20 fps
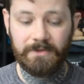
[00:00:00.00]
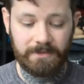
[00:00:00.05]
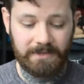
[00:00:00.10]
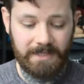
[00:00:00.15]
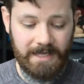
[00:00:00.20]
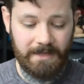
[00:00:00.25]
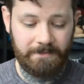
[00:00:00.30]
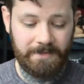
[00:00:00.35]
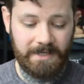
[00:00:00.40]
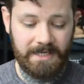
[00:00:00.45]

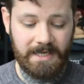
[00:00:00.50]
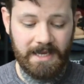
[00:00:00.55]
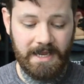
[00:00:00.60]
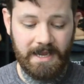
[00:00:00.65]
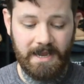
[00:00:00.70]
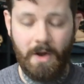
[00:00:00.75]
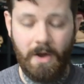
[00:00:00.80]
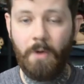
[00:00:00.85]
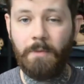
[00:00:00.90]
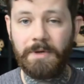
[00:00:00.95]
I'll be
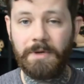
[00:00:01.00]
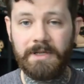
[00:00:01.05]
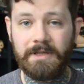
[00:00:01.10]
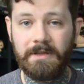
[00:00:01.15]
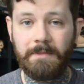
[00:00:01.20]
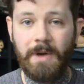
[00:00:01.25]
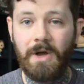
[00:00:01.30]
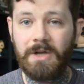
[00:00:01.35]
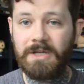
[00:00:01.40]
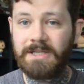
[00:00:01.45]
uh, opening
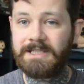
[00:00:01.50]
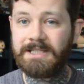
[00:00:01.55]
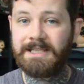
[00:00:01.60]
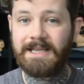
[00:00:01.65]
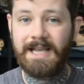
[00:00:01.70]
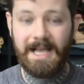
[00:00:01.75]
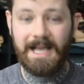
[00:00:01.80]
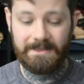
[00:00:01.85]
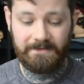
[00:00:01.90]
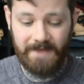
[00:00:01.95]
the box
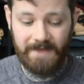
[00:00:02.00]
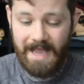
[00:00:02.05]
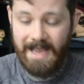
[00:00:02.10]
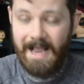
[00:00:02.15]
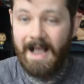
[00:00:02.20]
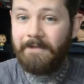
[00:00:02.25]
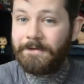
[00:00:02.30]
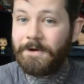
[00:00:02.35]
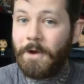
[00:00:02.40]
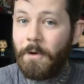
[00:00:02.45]
and kind of I
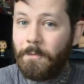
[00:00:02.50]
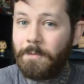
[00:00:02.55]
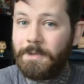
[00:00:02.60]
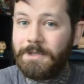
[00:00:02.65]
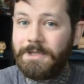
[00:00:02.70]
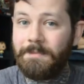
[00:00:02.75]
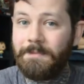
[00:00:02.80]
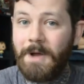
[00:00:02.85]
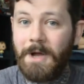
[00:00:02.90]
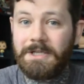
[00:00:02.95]
haven't
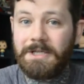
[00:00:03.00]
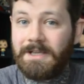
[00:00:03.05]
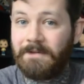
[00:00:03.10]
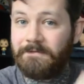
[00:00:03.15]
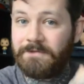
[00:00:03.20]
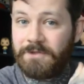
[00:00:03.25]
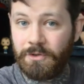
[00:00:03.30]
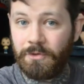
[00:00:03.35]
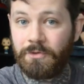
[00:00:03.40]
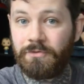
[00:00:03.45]
opened the box.
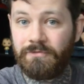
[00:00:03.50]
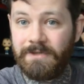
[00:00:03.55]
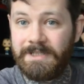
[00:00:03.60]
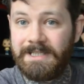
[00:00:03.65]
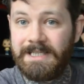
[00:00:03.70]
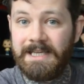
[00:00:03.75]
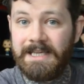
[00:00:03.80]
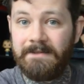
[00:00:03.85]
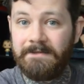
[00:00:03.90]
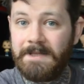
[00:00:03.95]
I've just
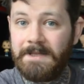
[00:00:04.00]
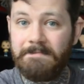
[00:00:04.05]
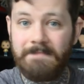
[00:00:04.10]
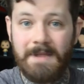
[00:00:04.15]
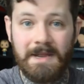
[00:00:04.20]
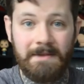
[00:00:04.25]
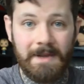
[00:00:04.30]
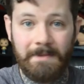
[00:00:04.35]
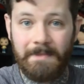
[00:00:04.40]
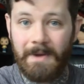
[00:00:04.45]
received it
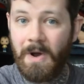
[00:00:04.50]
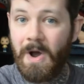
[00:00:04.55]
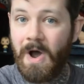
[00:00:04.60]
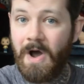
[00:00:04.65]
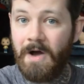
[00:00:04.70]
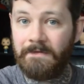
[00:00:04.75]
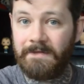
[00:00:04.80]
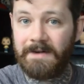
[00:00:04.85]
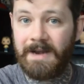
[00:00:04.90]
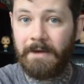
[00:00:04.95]
maybe about
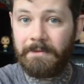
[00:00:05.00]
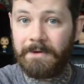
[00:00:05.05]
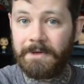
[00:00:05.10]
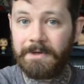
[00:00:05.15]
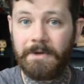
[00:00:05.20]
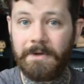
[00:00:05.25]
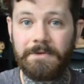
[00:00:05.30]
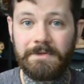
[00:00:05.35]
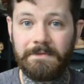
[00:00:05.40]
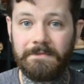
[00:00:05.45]
half an hour
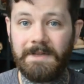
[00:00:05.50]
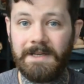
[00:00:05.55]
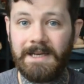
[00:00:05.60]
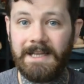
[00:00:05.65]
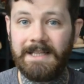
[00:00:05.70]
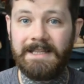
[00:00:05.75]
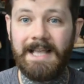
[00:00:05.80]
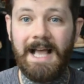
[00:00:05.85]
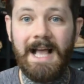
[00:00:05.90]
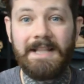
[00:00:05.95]
ago, something
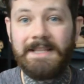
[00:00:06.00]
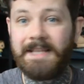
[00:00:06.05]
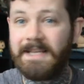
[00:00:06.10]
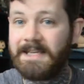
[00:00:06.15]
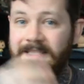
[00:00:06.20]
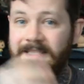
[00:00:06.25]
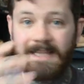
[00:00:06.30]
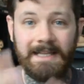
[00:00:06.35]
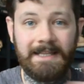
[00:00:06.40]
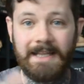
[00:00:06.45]
like that, and then I
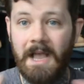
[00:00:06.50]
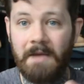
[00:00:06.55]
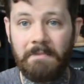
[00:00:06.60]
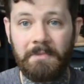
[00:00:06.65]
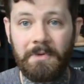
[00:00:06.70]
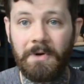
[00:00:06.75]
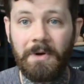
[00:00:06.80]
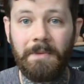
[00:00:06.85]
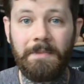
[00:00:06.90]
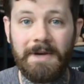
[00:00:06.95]
set the
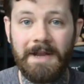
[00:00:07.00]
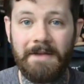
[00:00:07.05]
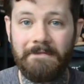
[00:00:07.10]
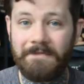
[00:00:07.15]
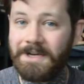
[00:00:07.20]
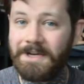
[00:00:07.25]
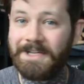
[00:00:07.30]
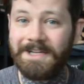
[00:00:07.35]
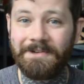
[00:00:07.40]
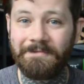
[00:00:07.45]
camera up and
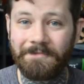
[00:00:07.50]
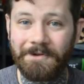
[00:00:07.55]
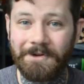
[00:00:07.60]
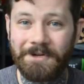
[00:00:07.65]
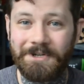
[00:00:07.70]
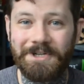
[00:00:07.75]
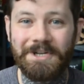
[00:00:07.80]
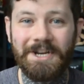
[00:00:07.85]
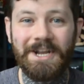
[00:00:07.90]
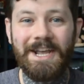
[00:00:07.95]
everything in a
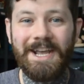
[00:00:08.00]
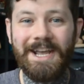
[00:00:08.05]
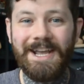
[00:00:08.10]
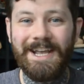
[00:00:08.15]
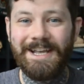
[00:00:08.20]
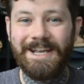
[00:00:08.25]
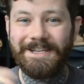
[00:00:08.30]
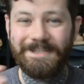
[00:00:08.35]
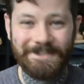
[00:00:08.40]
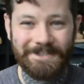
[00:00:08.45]
rush
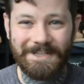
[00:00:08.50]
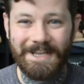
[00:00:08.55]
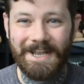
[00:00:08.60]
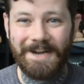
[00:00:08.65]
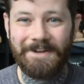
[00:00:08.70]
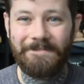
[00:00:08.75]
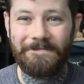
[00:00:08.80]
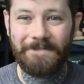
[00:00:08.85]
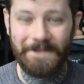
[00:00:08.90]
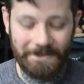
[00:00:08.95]
just to get
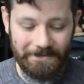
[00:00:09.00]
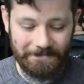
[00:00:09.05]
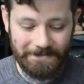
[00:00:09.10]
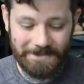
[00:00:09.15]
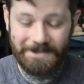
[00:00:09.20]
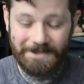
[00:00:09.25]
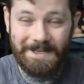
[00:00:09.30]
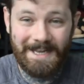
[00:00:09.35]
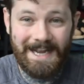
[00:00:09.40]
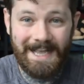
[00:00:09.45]
it filmed
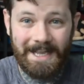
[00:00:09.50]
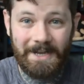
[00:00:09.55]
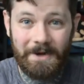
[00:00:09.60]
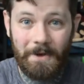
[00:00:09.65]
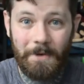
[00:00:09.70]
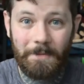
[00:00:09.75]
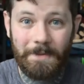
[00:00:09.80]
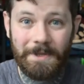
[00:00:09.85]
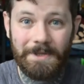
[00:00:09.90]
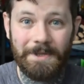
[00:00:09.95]
so then I can
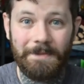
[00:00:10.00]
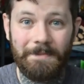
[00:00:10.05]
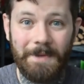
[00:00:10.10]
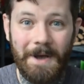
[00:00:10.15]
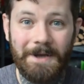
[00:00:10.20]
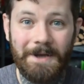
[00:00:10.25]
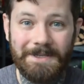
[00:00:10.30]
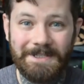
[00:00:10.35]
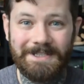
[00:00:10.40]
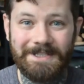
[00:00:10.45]
open the
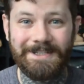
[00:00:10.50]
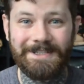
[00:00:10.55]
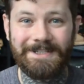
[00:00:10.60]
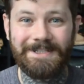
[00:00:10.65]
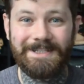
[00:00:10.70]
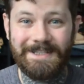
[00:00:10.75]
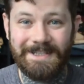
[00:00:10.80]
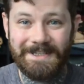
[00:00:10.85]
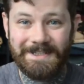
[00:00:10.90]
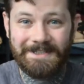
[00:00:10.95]
box
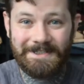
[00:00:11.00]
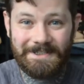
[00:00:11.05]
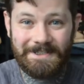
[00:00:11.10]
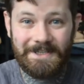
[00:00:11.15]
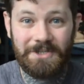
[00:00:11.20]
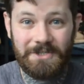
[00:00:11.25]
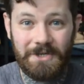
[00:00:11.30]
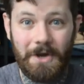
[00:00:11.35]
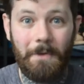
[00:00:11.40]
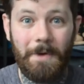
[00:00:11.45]
just to,
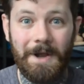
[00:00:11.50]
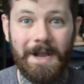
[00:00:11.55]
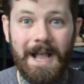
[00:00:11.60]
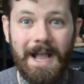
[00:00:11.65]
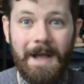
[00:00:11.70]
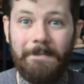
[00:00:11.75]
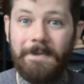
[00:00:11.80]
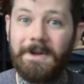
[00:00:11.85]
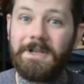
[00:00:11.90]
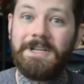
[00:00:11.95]
to show on
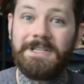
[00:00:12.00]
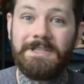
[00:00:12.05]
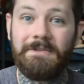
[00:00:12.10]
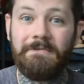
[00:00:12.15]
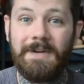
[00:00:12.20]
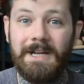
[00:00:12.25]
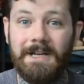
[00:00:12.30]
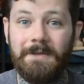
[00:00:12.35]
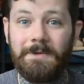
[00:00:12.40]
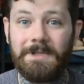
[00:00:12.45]
camera because it
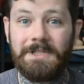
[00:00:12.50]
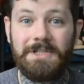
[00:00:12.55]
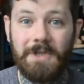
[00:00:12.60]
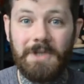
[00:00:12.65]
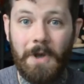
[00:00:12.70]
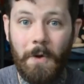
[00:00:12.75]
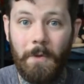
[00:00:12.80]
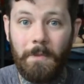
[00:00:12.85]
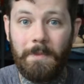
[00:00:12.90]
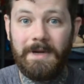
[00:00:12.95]
really wants
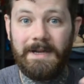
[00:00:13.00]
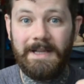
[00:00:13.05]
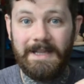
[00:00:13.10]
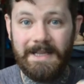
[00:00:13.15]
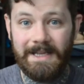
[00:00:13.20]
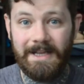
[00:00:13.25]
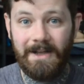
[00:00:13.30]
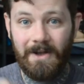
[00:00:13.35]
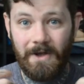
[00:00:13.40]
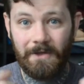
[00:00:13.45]
to open it
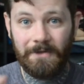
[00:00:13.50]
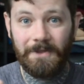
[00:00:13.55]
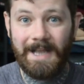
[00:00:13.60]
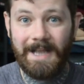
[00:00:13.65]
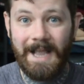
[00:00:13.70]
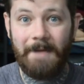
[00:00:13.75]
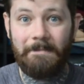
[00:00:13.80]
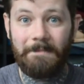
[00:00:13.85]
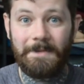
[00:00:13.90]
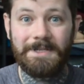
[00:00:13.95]
on the
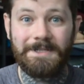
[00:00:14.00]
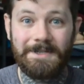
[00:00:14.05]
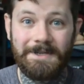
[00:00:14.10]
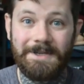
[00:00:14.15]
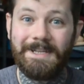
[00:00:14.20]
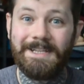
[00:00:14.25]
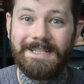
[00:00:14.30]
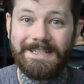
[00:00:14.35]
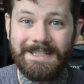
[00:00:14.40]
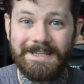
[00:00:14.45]
camera so
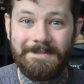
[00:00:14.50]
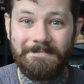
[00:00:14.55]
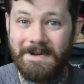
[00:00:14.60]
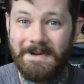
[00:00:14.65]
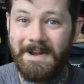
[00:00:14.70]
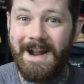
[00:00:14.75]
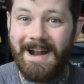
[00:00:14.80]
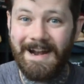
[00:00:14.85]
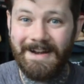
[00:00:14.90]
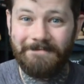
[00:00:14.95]
you can see me
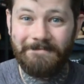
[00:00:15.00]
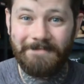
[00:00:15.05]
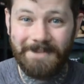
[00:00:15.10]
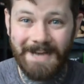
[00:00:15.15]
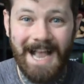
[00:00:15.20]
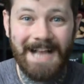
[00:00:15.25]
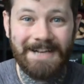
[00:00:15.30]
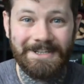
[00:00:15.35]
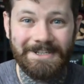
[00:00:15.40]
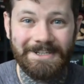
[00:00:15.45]

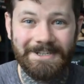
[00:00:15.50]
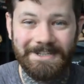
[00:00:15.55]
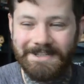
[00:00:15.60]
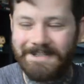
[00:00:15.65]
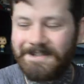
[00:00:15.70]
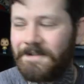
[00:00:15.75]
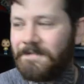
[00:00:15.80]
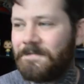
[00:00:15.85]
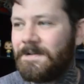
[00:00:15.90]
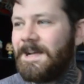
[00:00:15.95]
reaction and
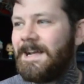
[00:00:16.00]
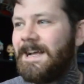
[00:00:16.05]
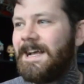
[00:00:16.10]
stuff.